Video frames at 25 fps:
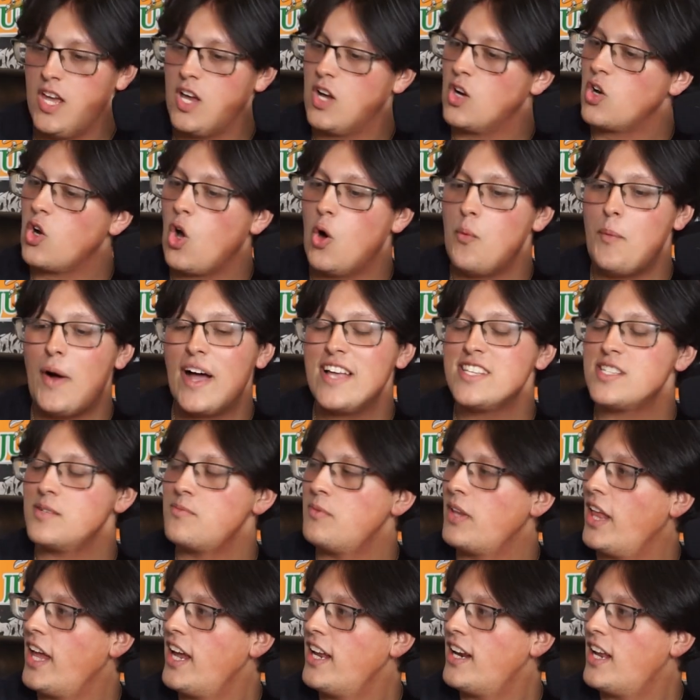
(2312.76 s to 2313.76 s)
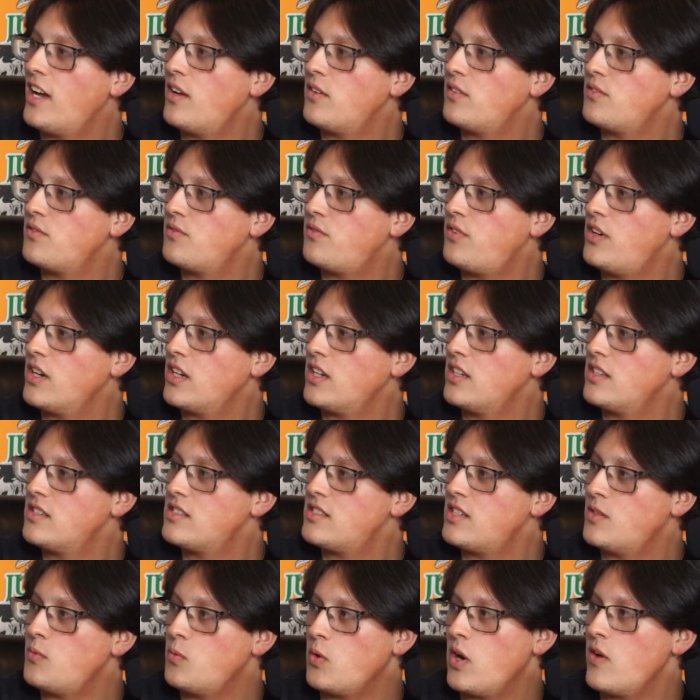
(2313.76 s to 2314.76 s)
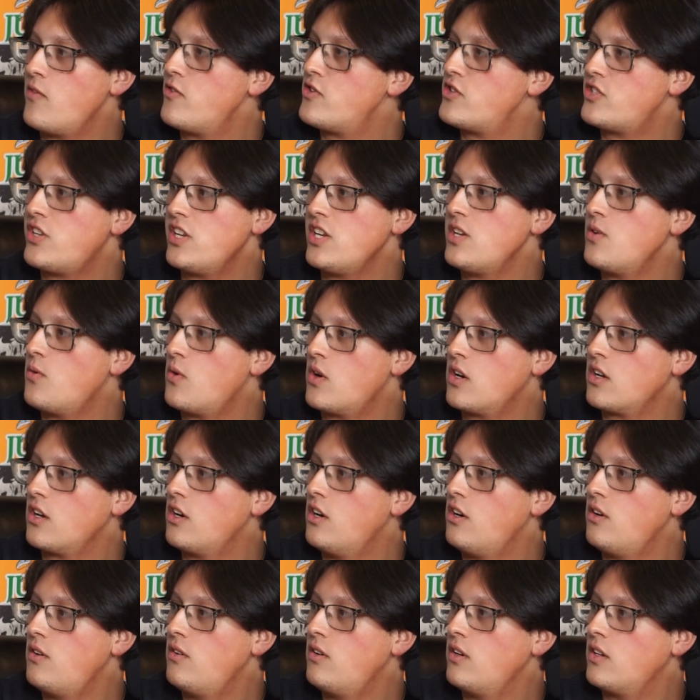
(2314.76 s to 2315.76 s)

Go buy some land out in fucking some whatever state you want to go. Yeah,